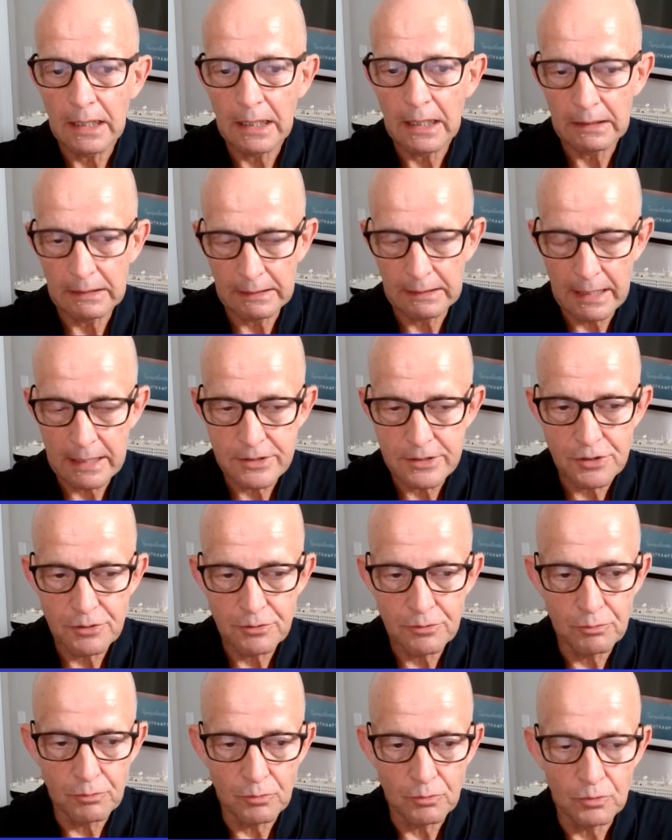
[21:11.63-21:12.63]
as
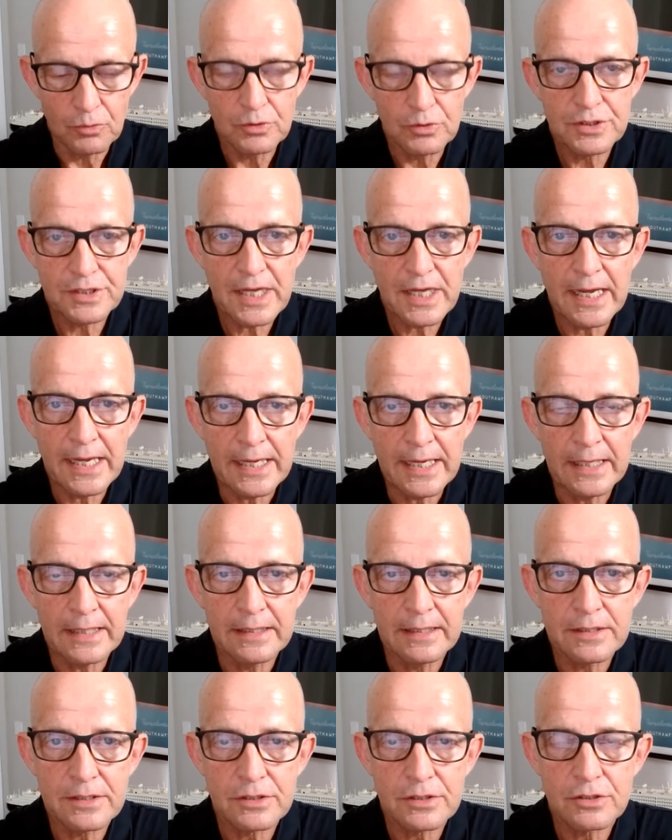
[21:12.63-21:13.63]
you say,
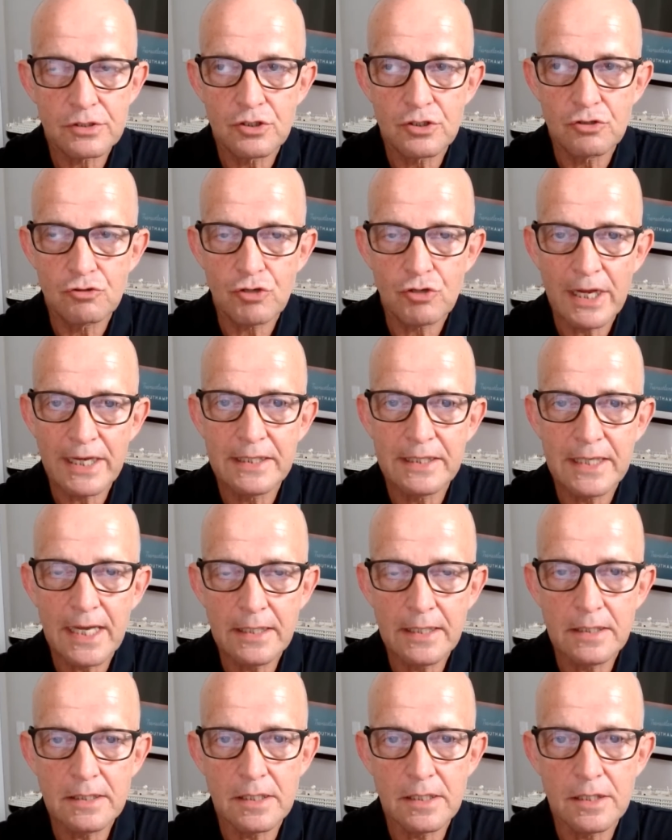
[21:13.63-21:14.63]
this
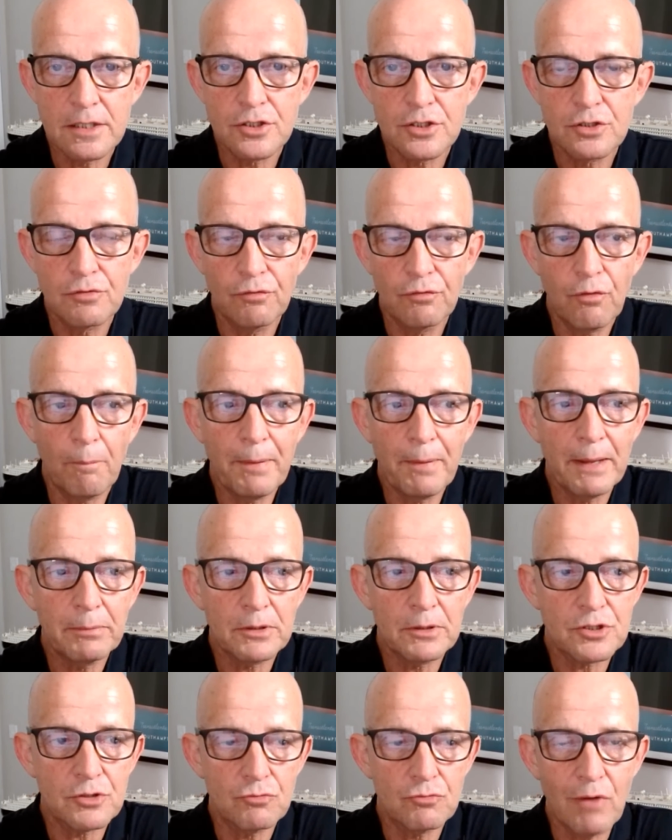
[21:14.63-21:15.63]
tendency for people
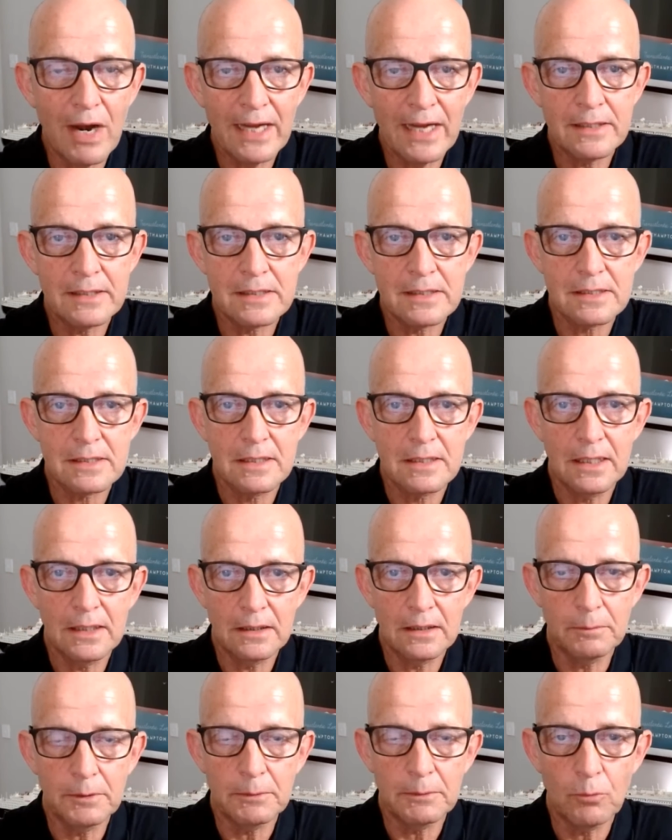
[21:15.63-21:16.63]
to rant a
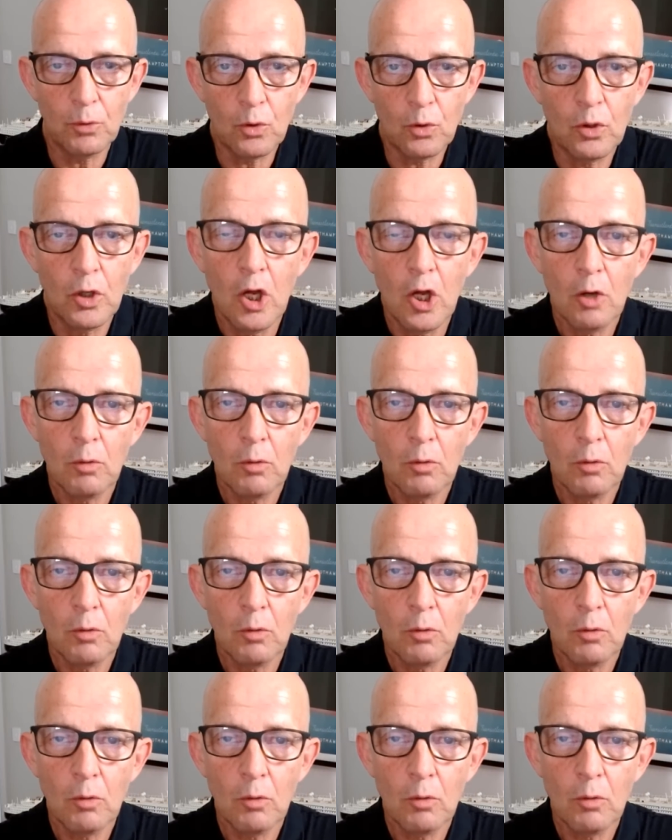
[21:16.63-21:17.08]
little bit more.